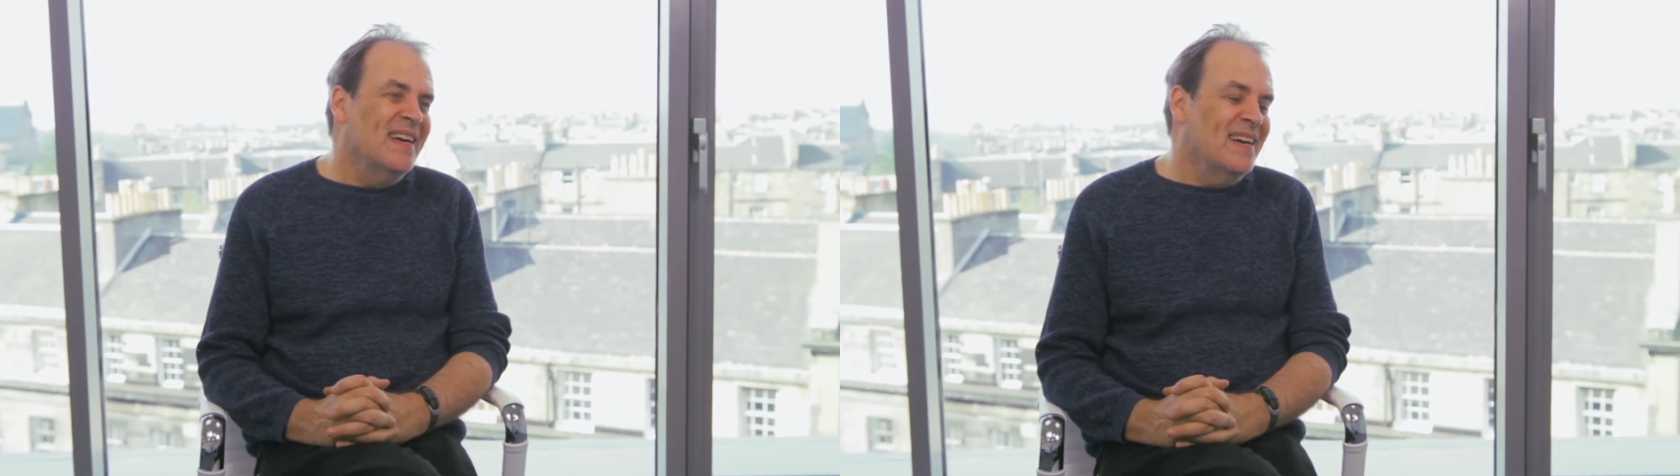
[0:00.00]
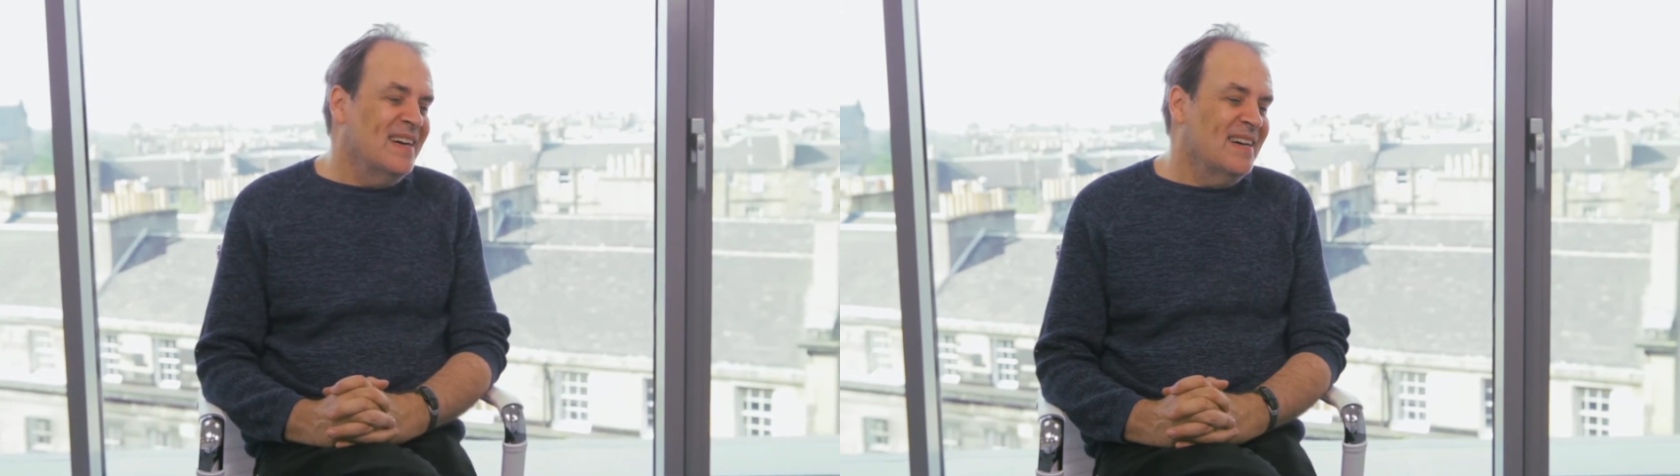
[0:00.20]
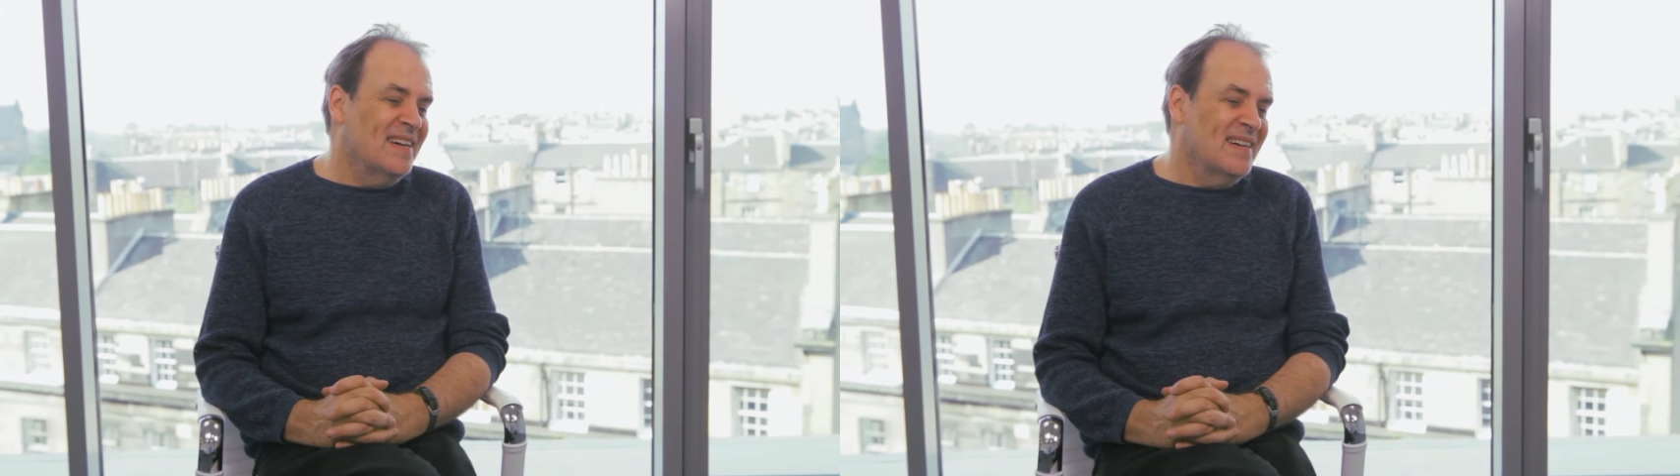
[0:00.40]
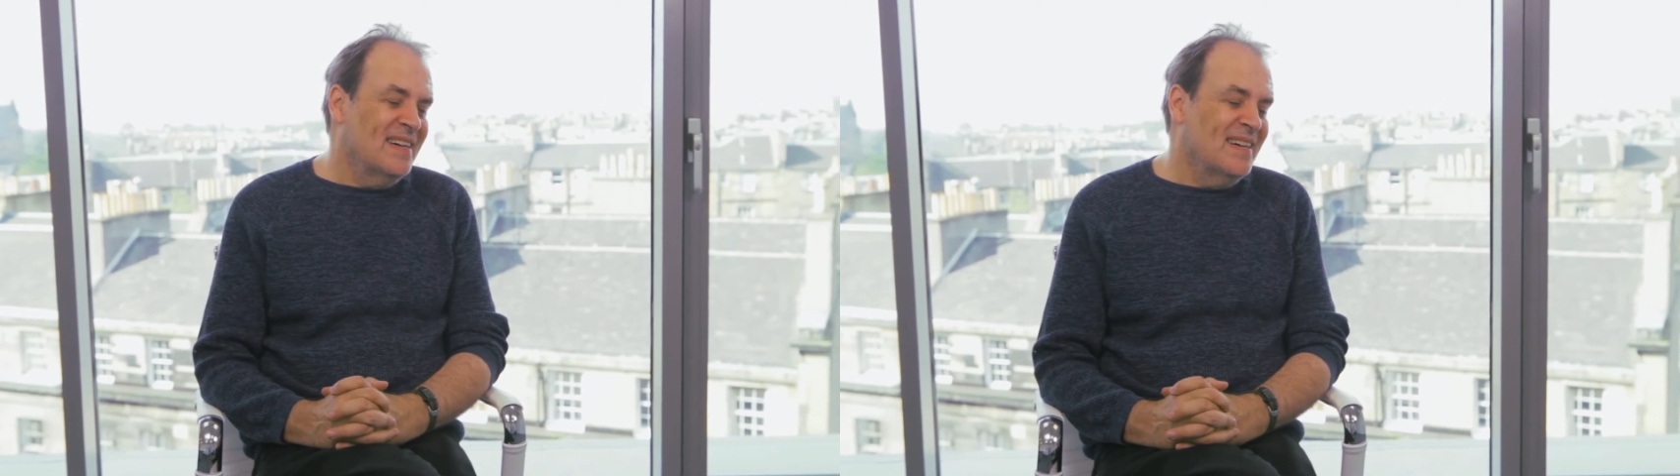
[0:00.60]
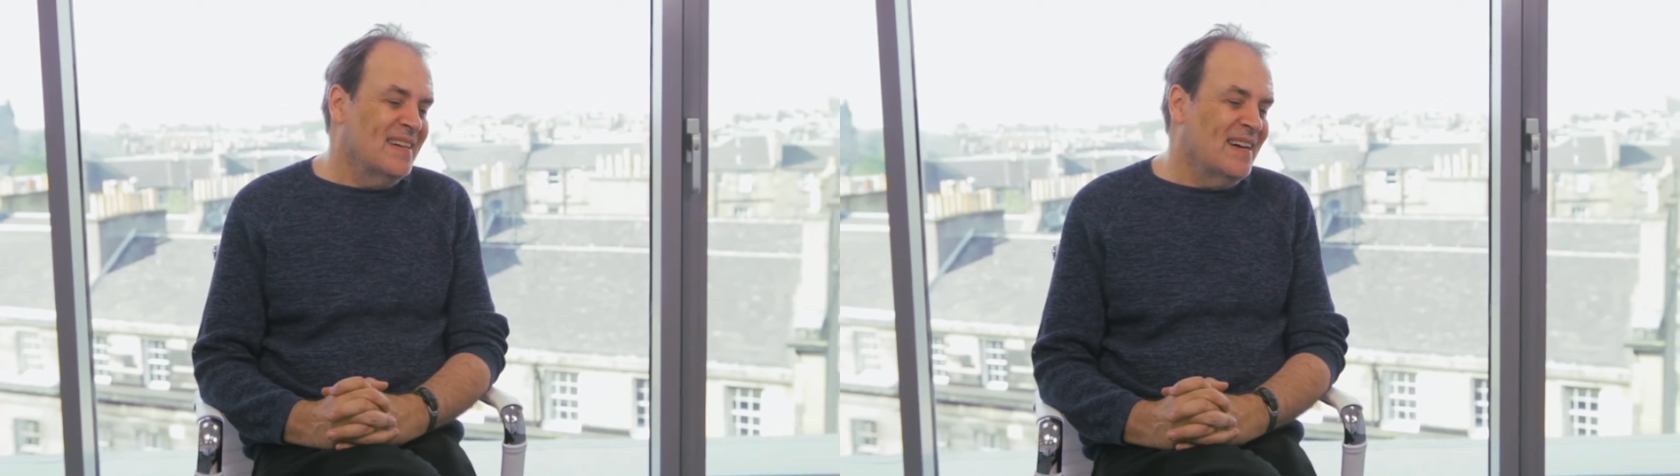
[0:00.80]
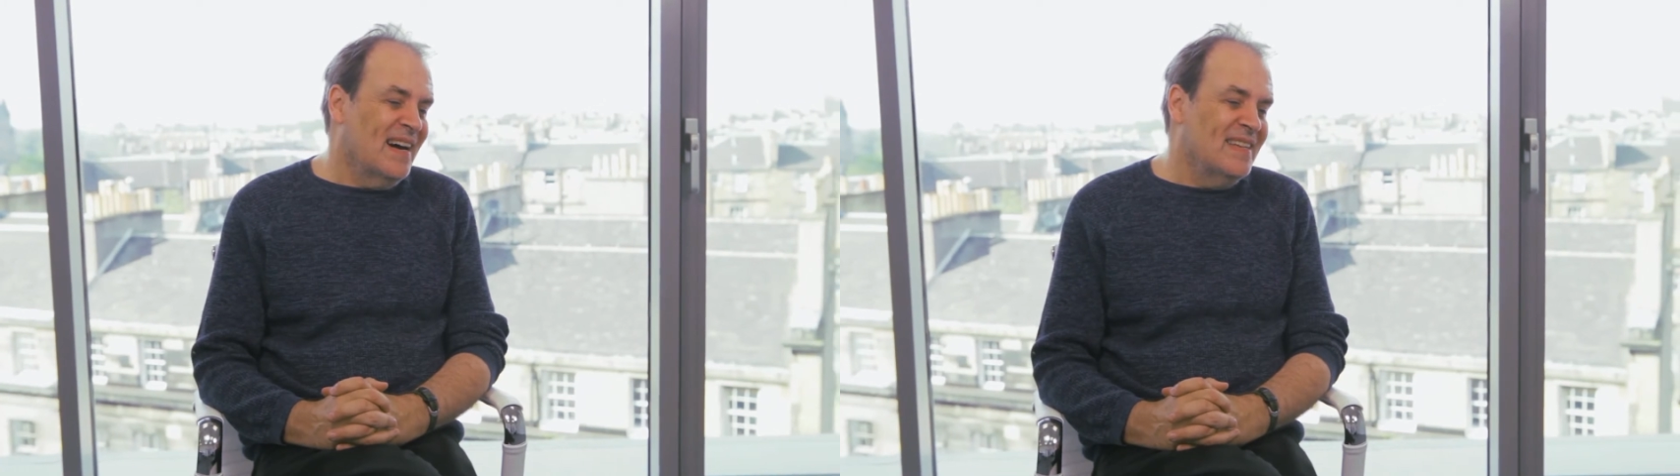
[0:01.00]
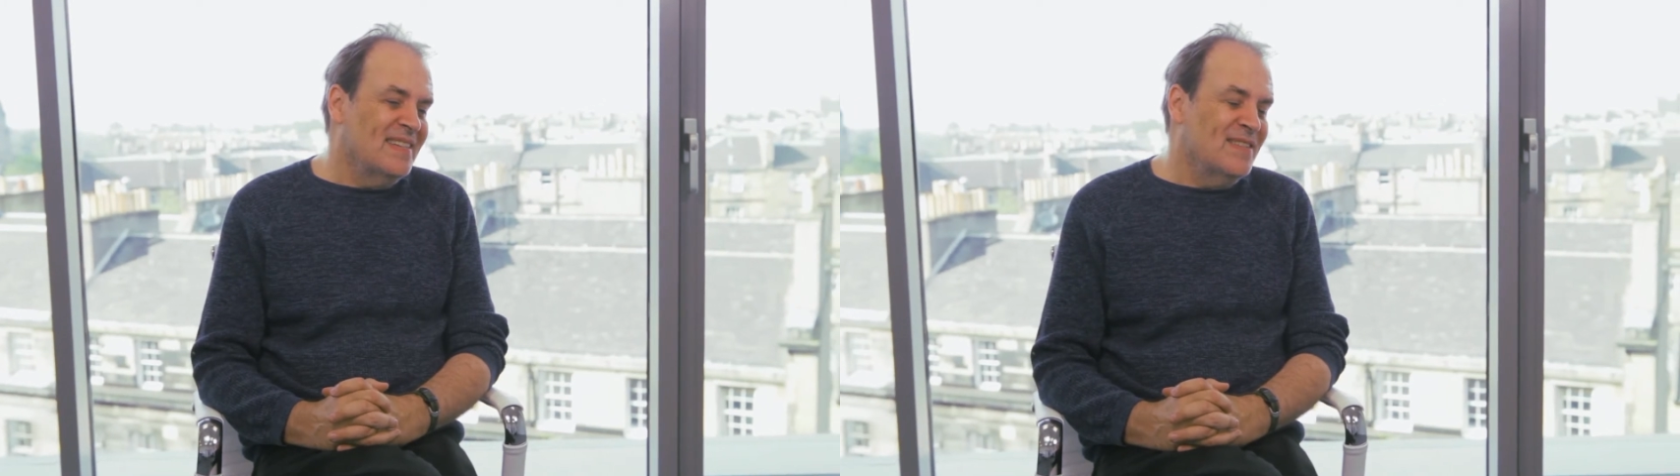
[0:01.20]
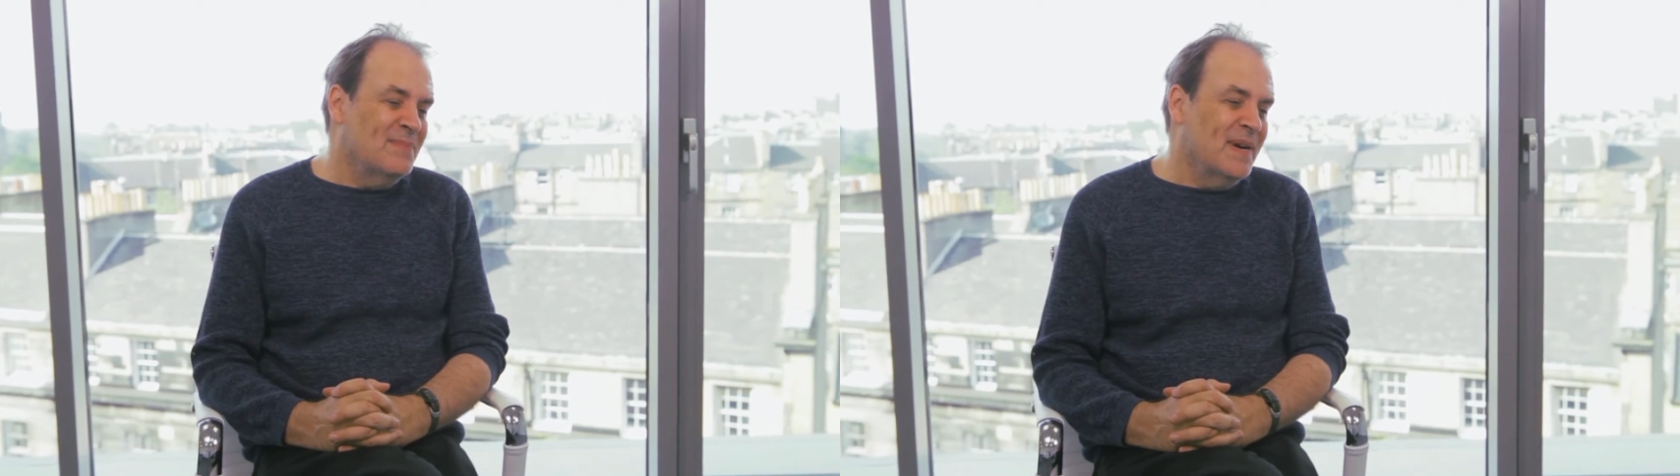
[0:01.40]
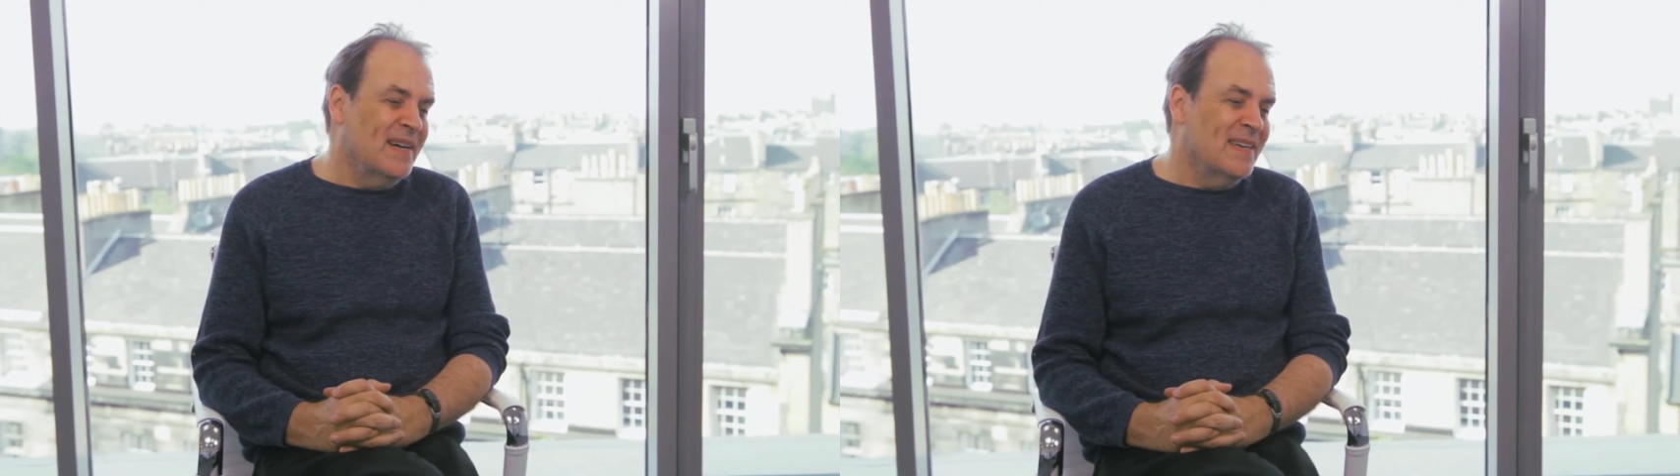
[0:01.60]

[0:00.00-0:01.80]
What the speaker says: and my